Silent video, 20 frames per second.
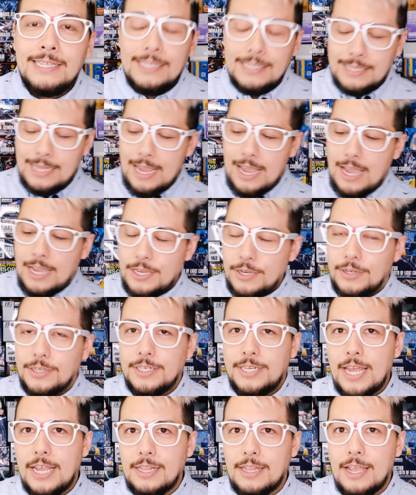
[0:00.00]
Yeah, you can
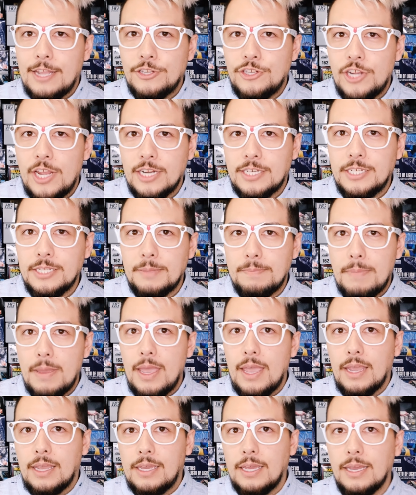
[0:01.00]
take that check to the
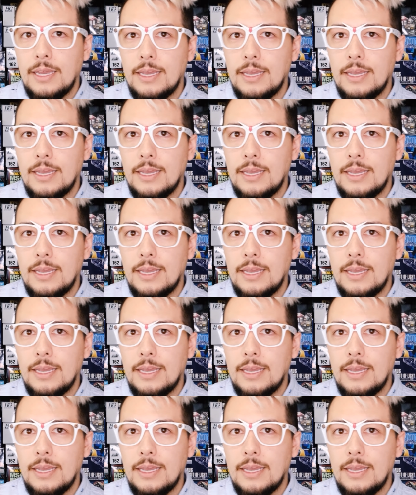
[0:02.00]
bank.